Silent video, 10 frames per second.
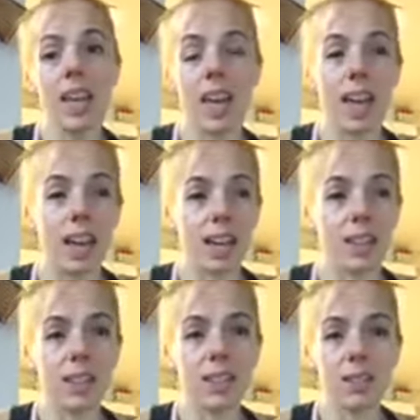
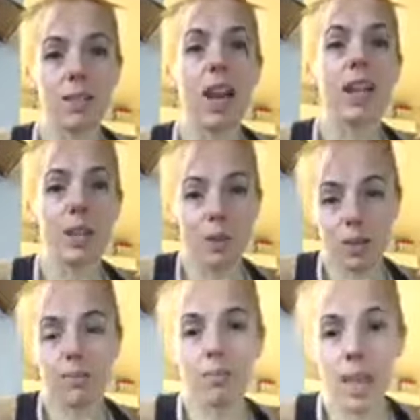And so I know
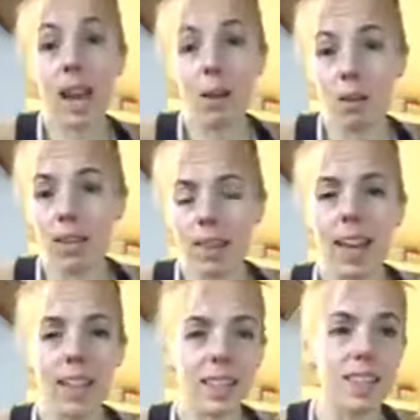now that
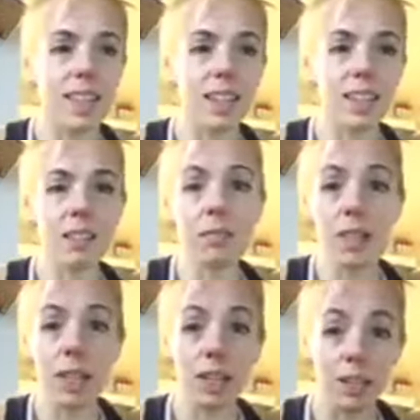that's the, the
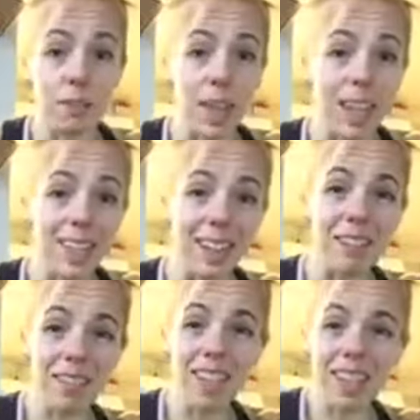follicular phase
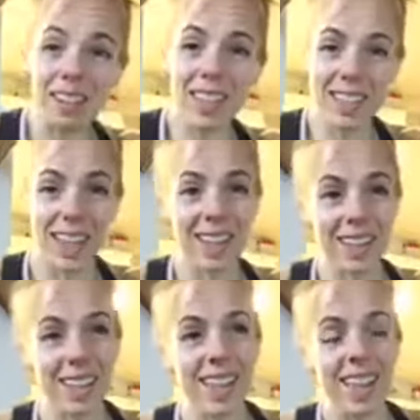of the, of the
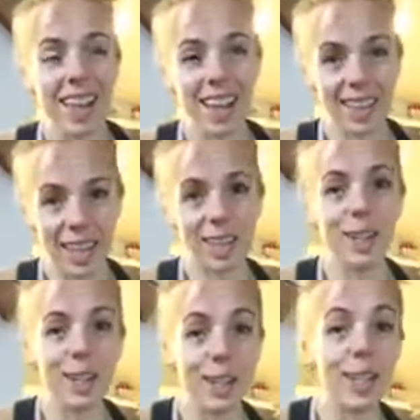cycle, and that's a
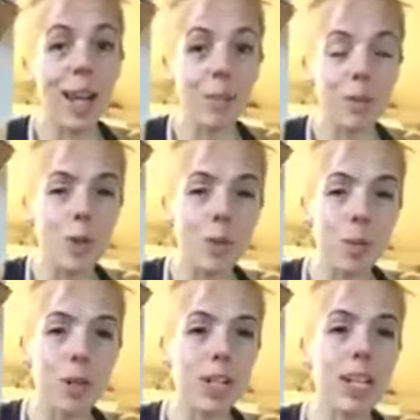good time to be
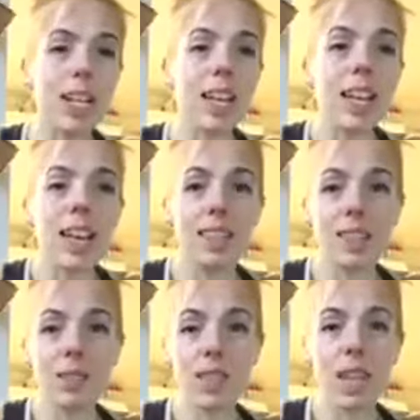pushing. And then
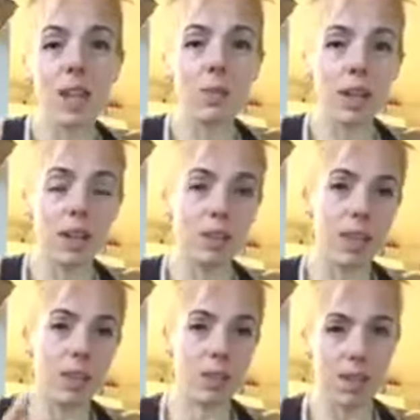those days where you're
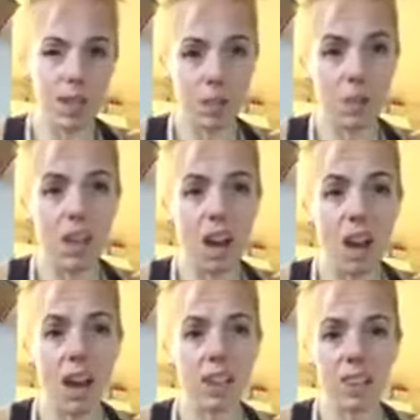feeling really
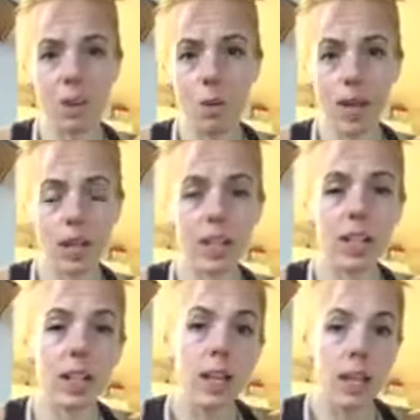blah, low
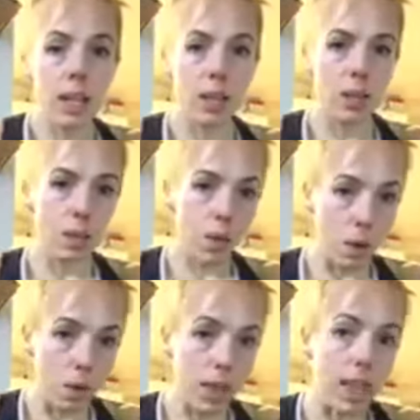energy, you know, go
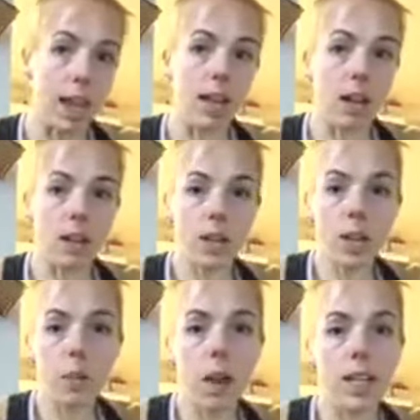with that. Honor your
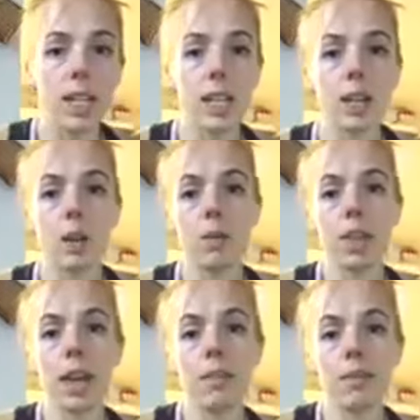body and go with
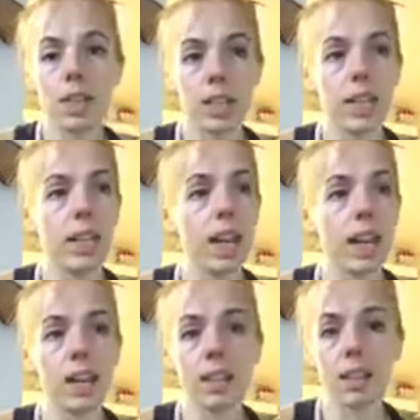that feeling
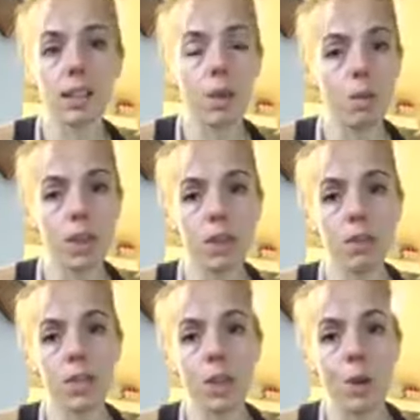and go with
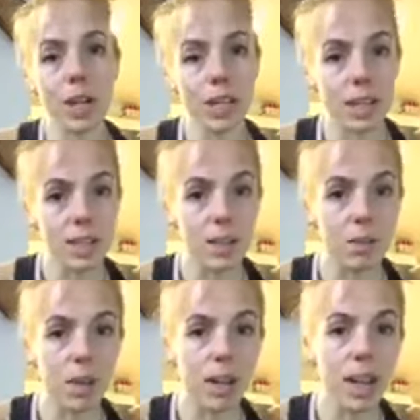those lower intensity
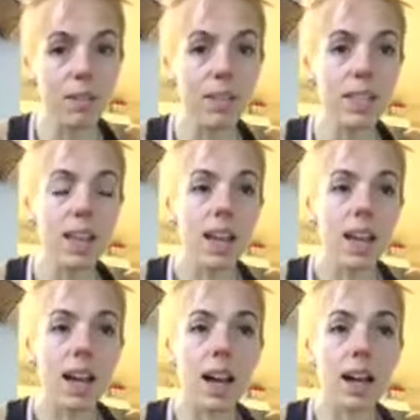workouts
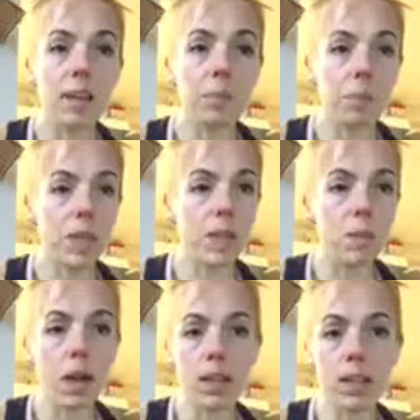um, your
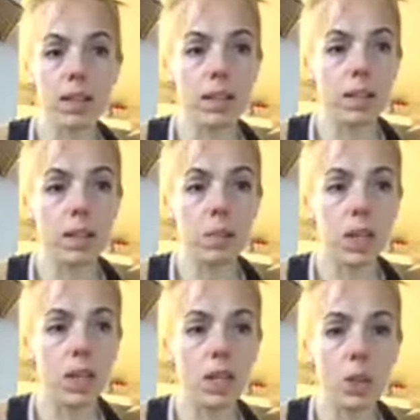body's going to
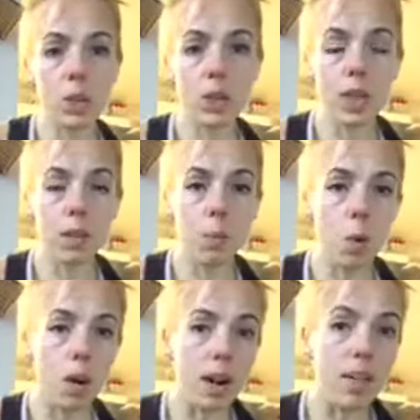be using
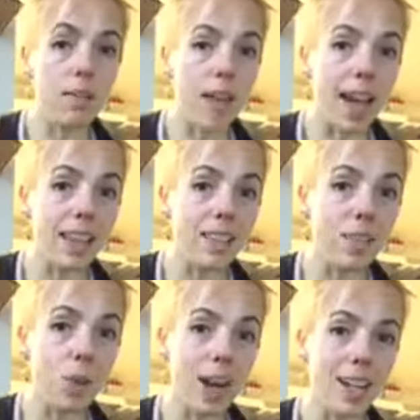more fat
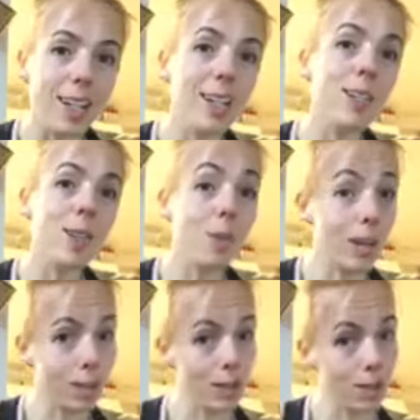for energy, so you want
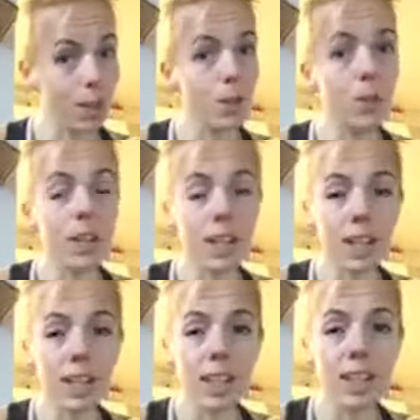to do the lower
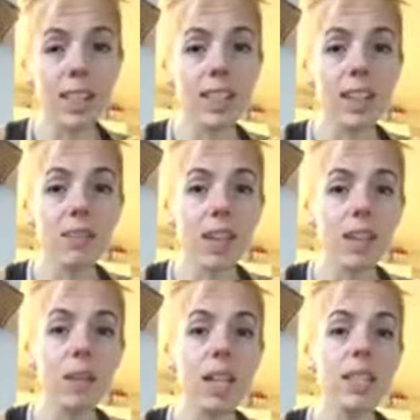intensity stuff
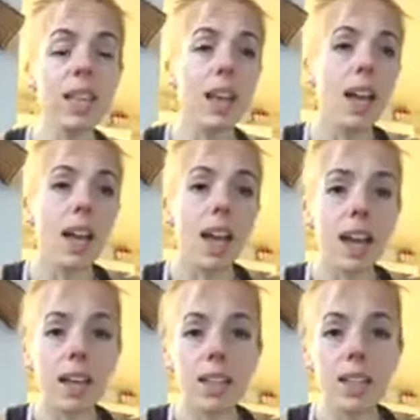anyways.
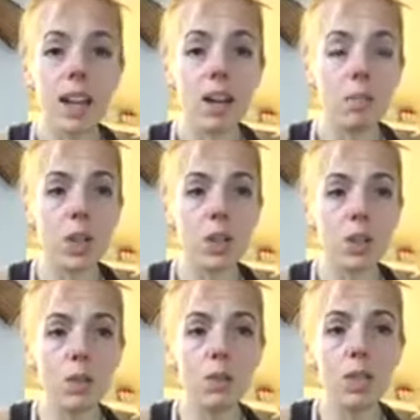And um, just
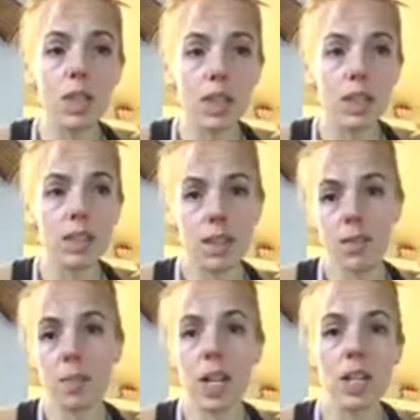use this
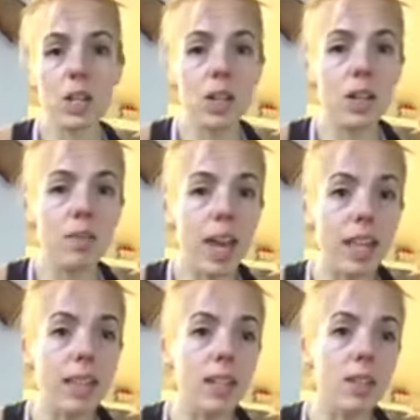information to your
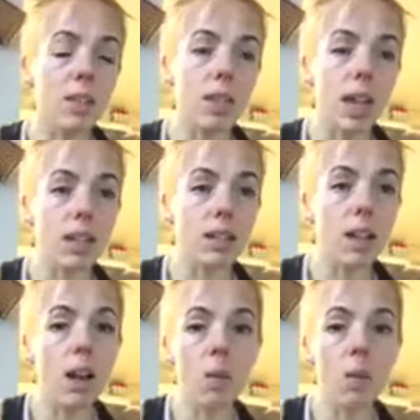advantage so that you're not